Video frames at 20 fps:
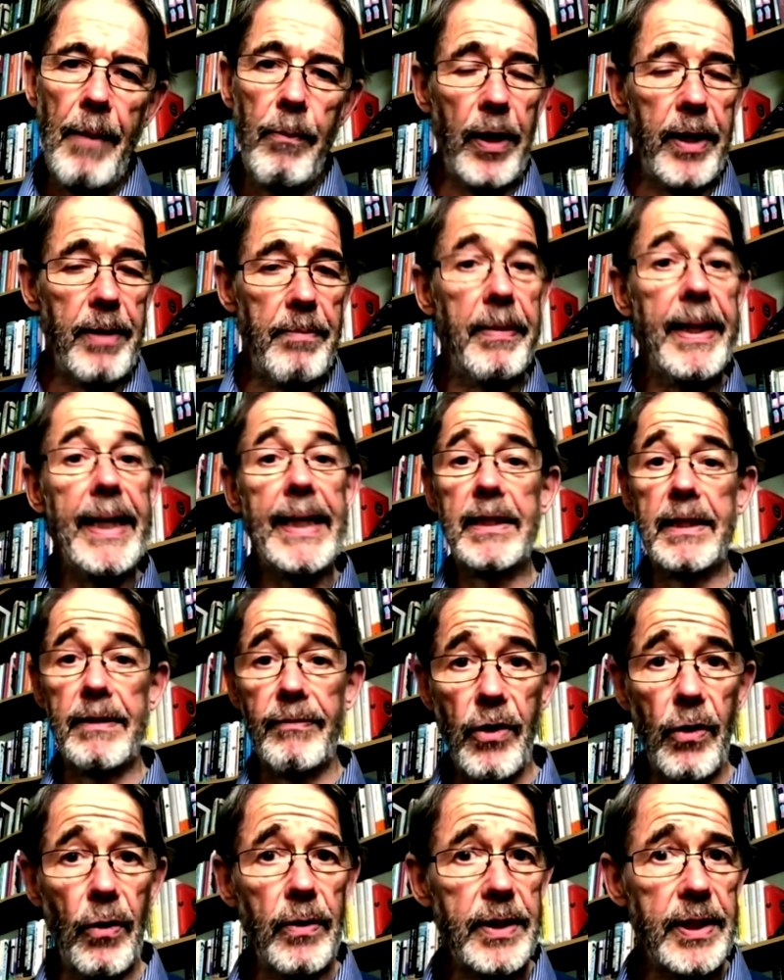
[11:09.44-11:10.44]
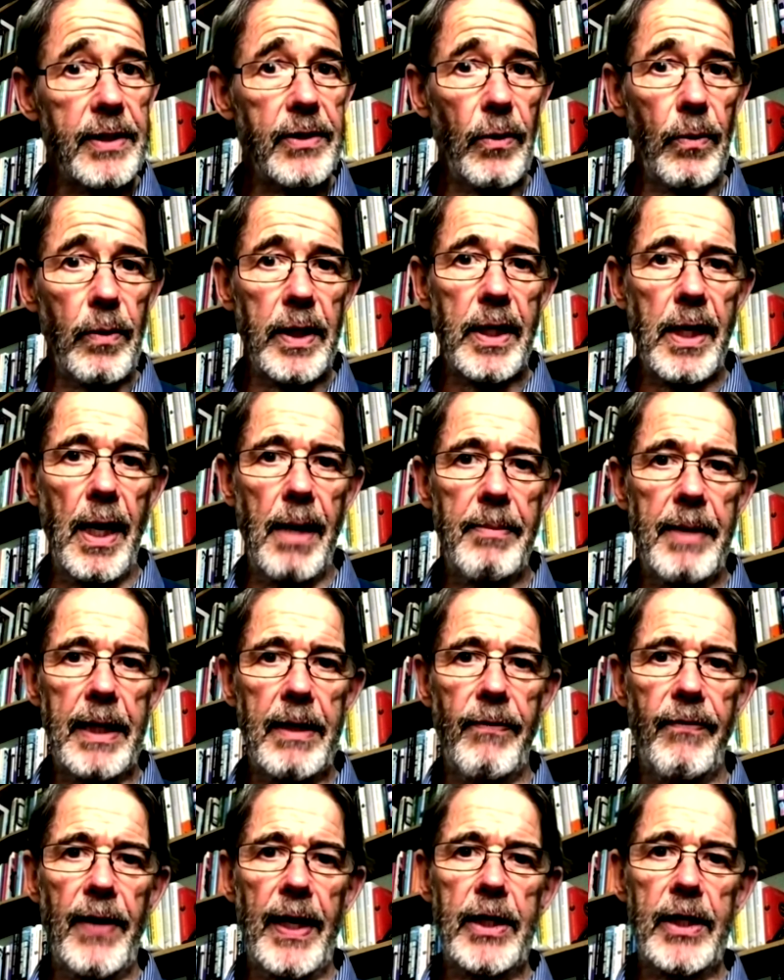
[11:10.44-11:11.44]
And what it means, of course, is all the car
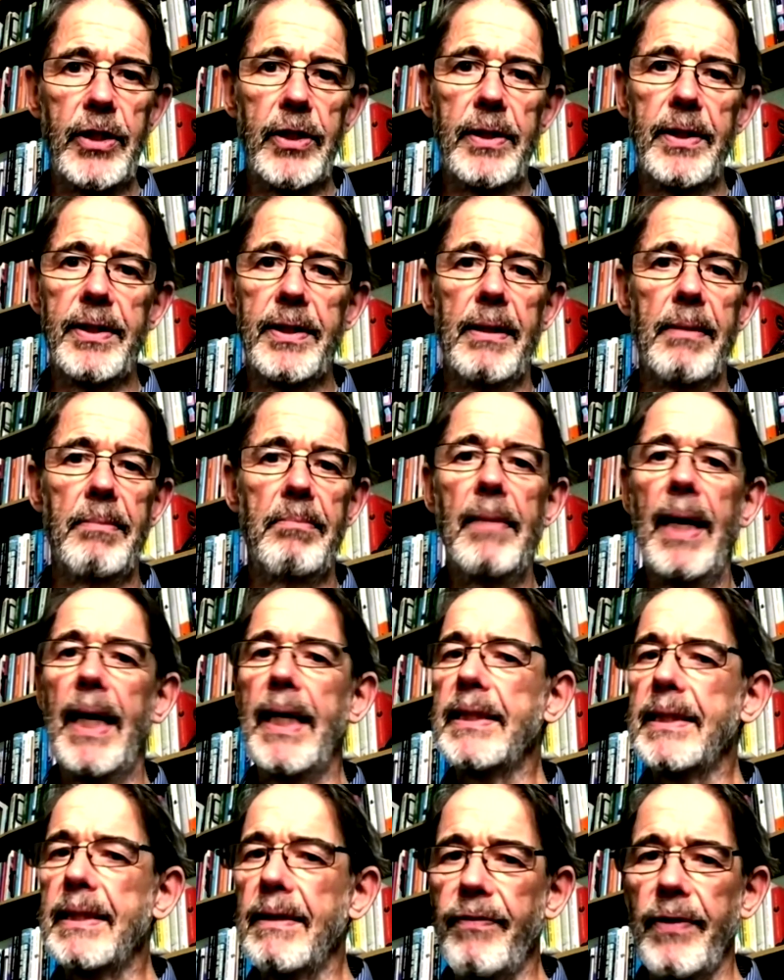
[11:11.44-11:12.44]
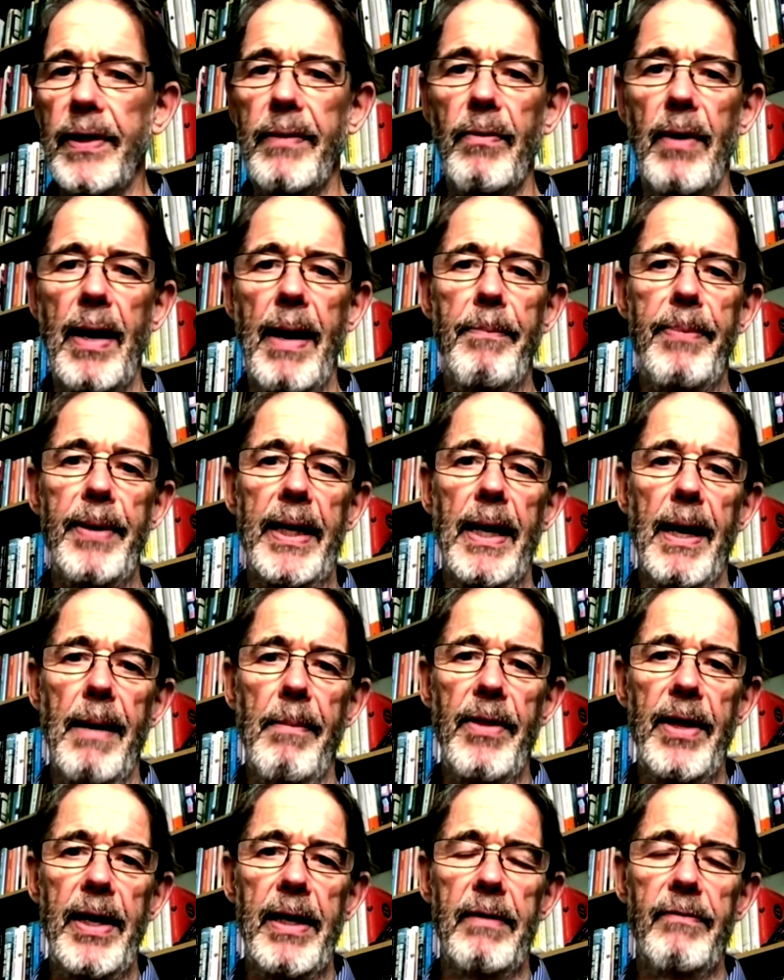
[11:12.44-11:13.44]
manufacturers are massively ramping
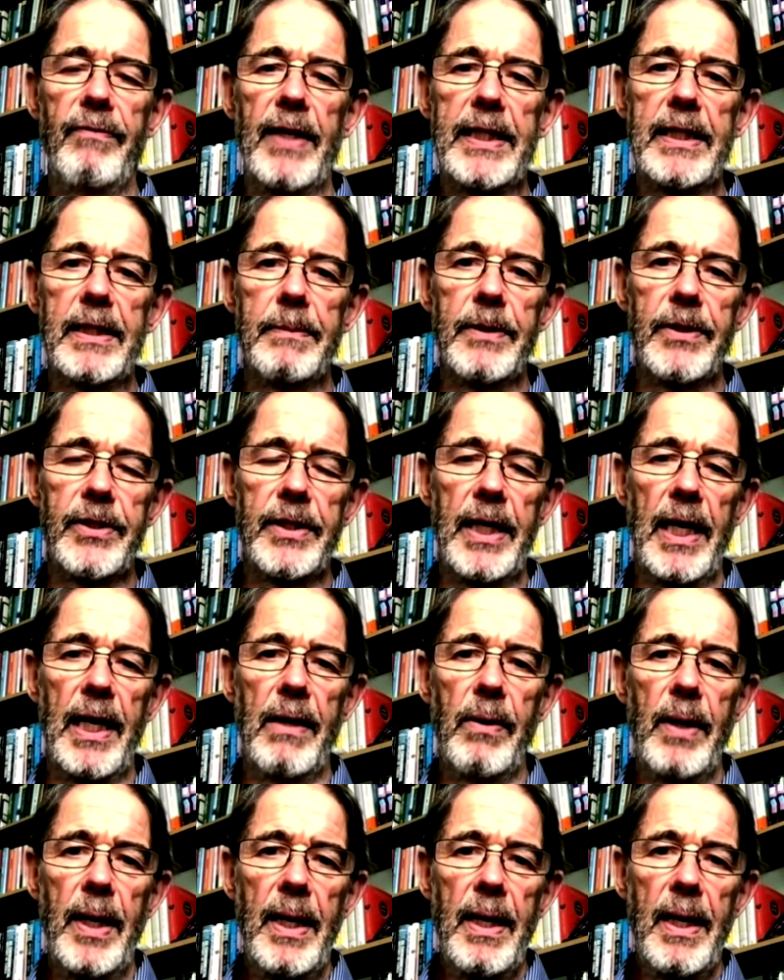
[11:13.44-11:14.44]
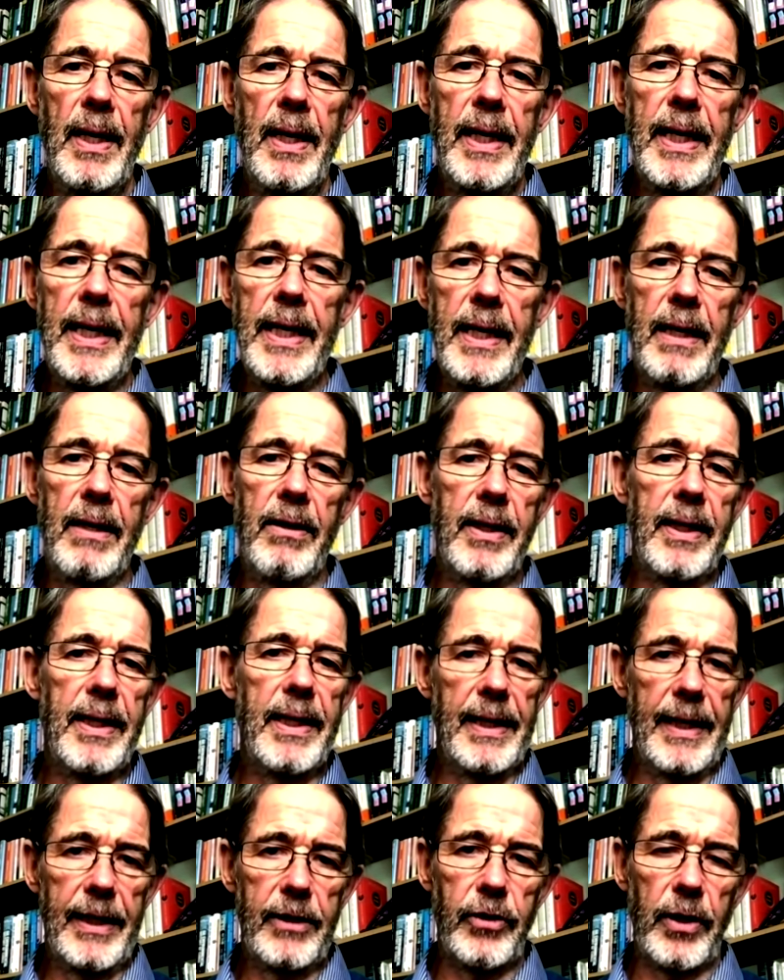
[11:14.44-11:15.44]
up their investments now
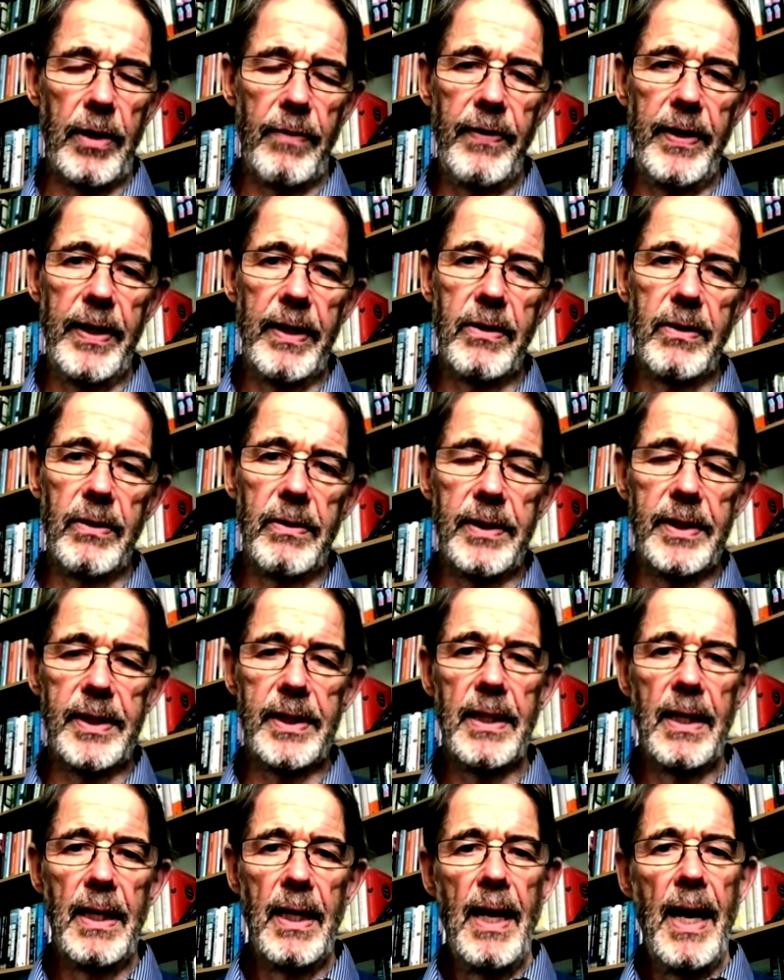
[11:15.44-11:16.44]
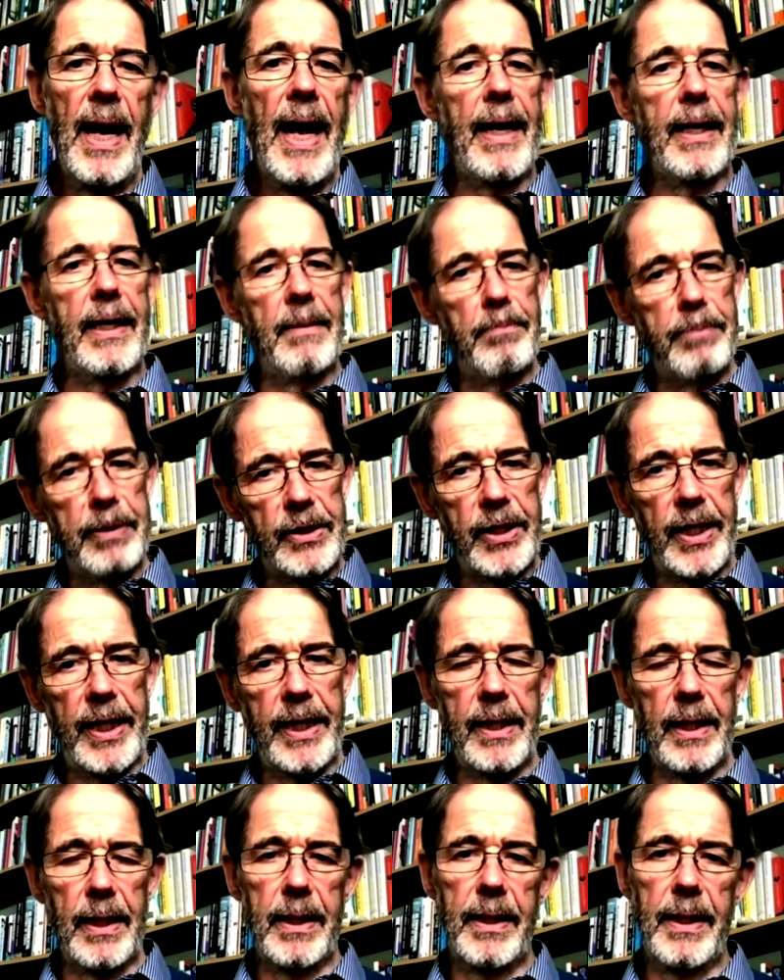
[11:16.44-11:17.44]
in electric vehicles, and in
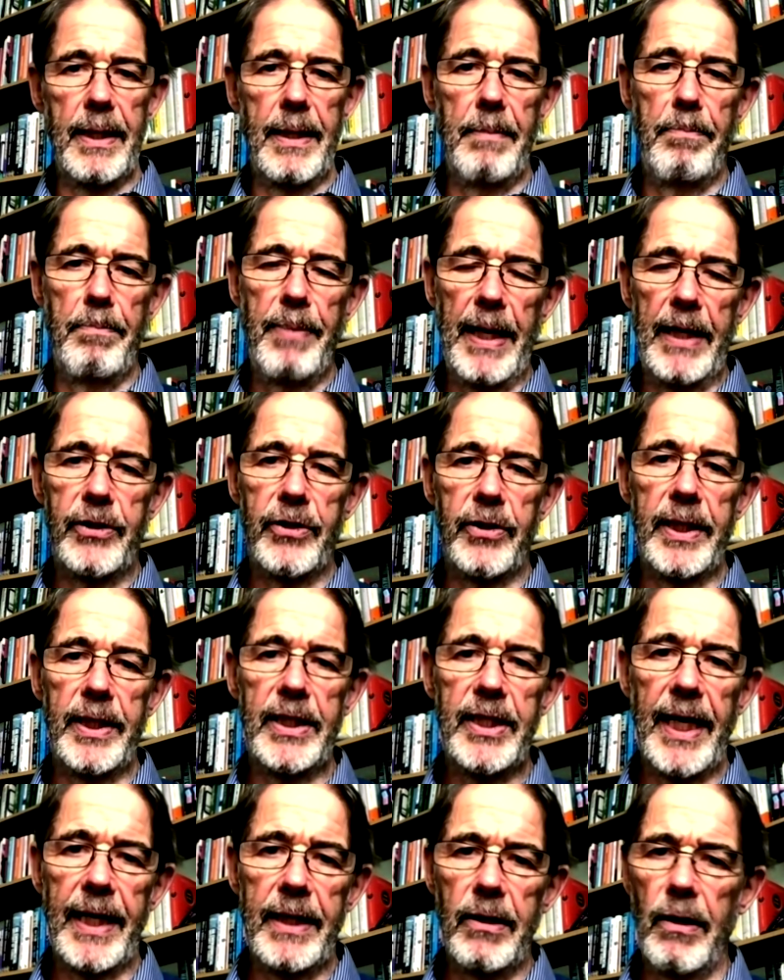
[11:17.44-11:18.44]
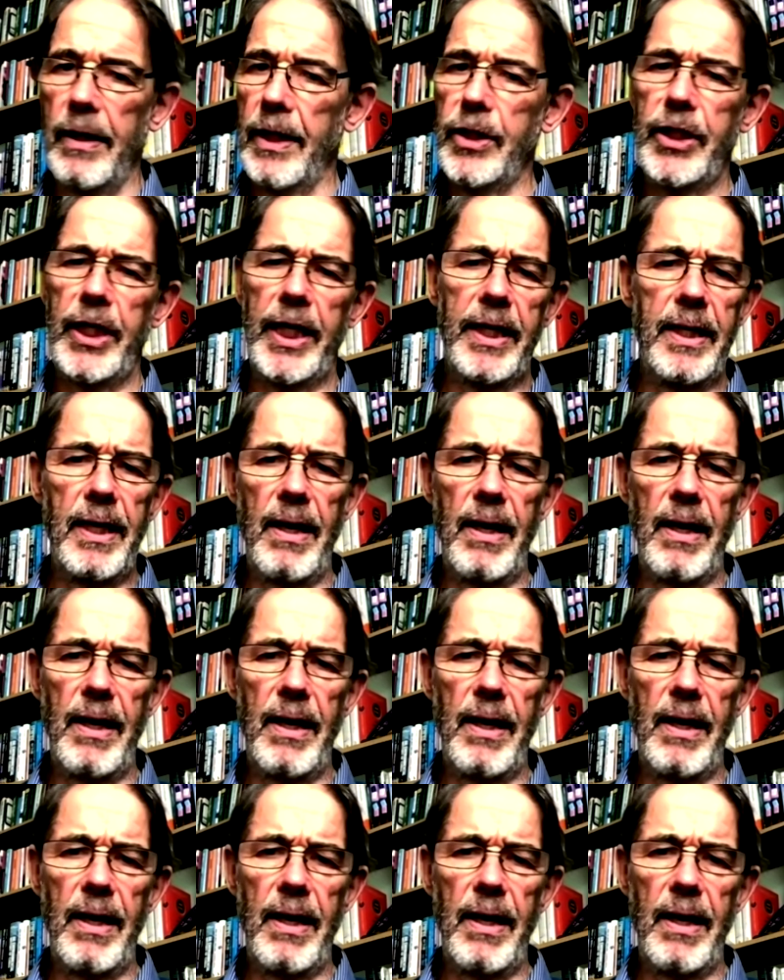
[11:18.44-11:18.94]
particular in battery technology.